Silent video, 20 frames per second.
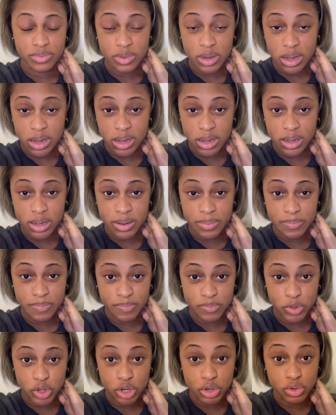
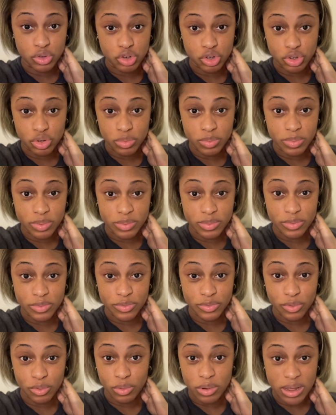YouTube
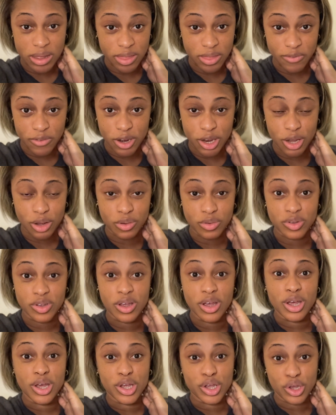full-length videos,
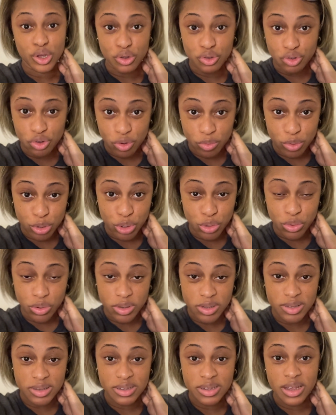YouTube
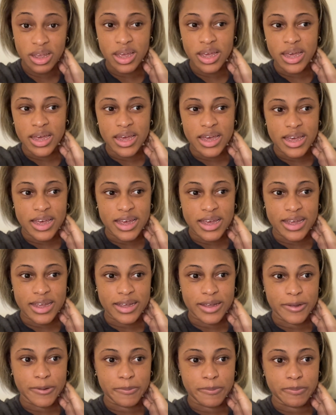shorts,
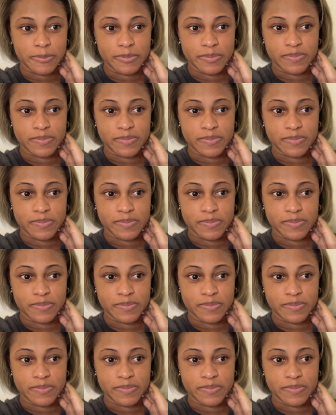I